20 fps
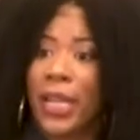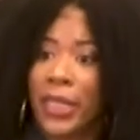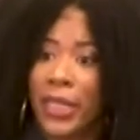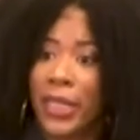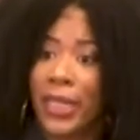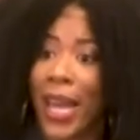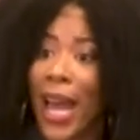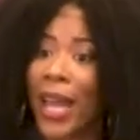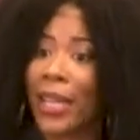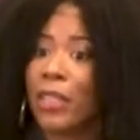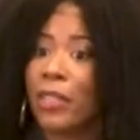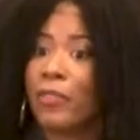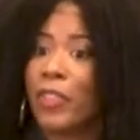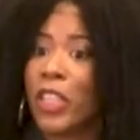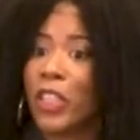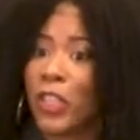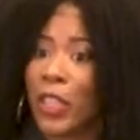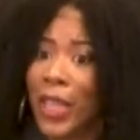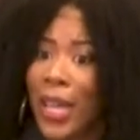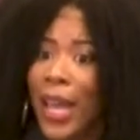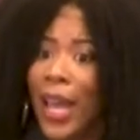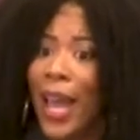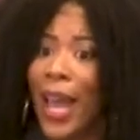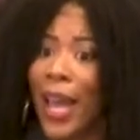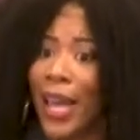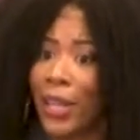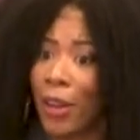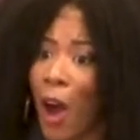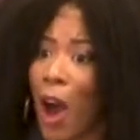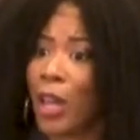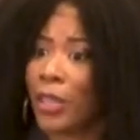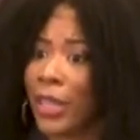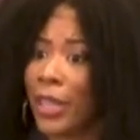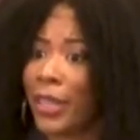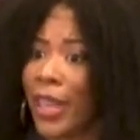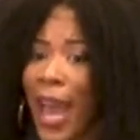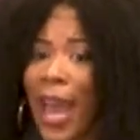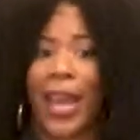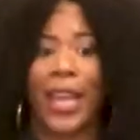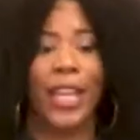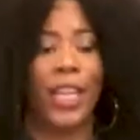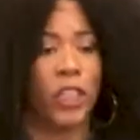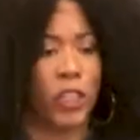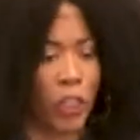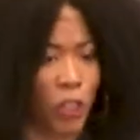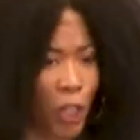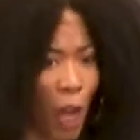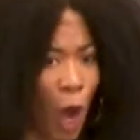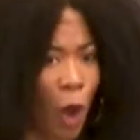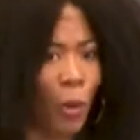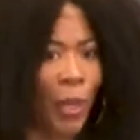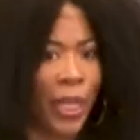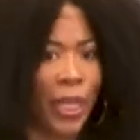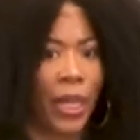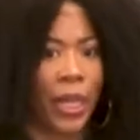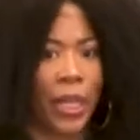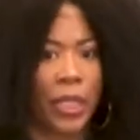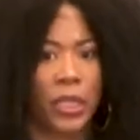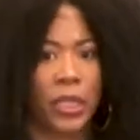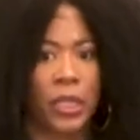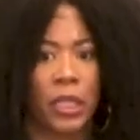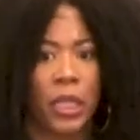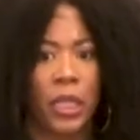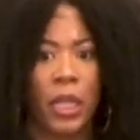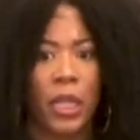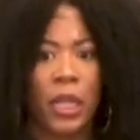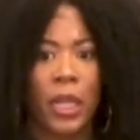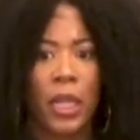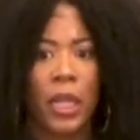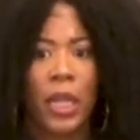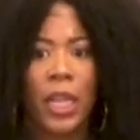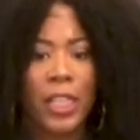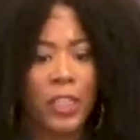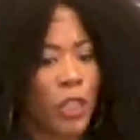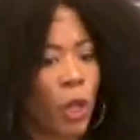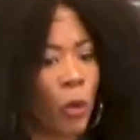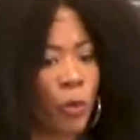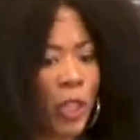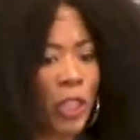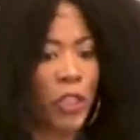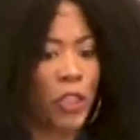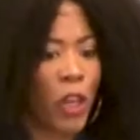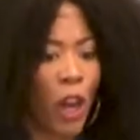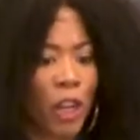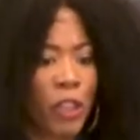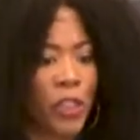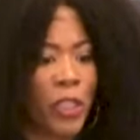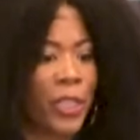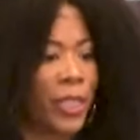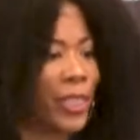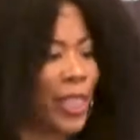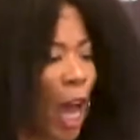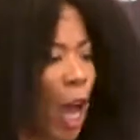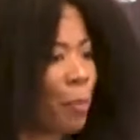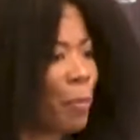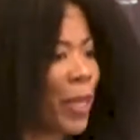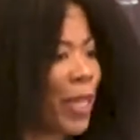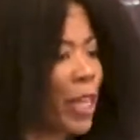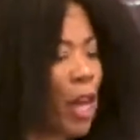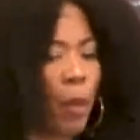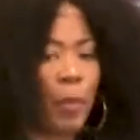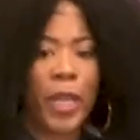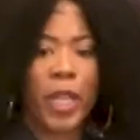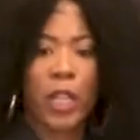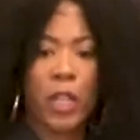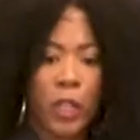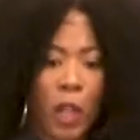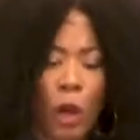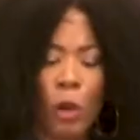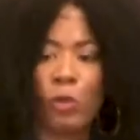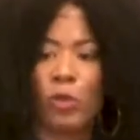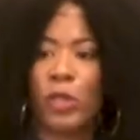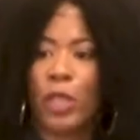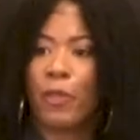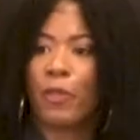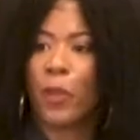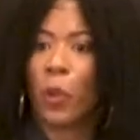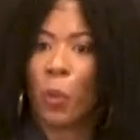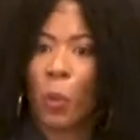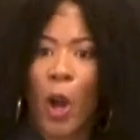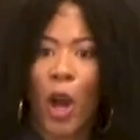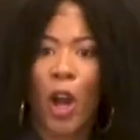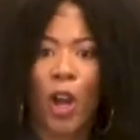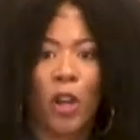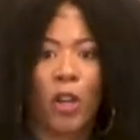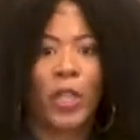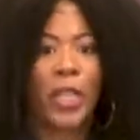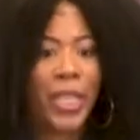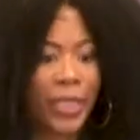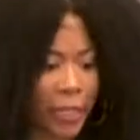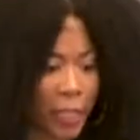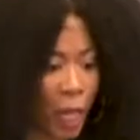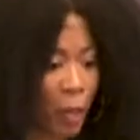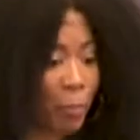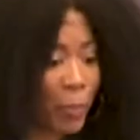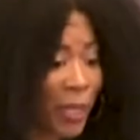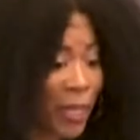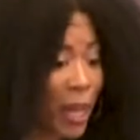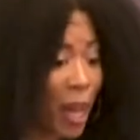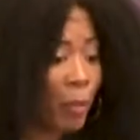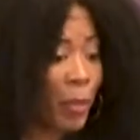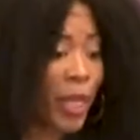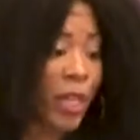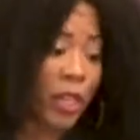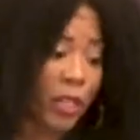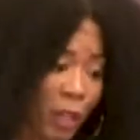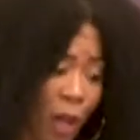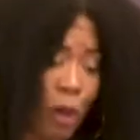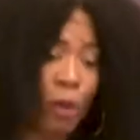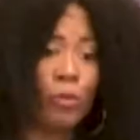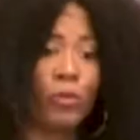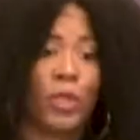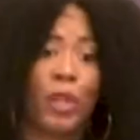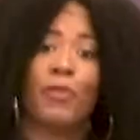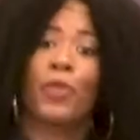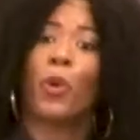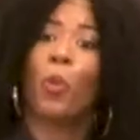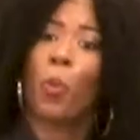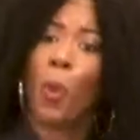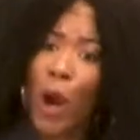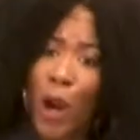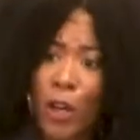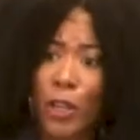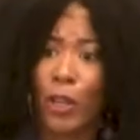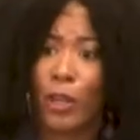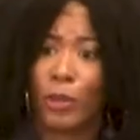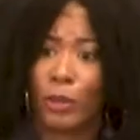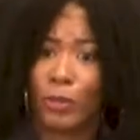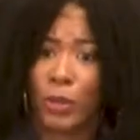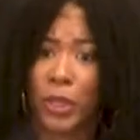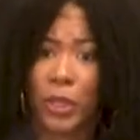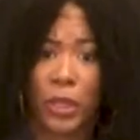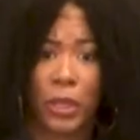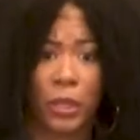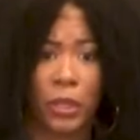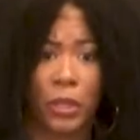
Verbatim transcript: and television and all of that is showing us. So the church is not becoming clones of the word, it's becoming clones of the world.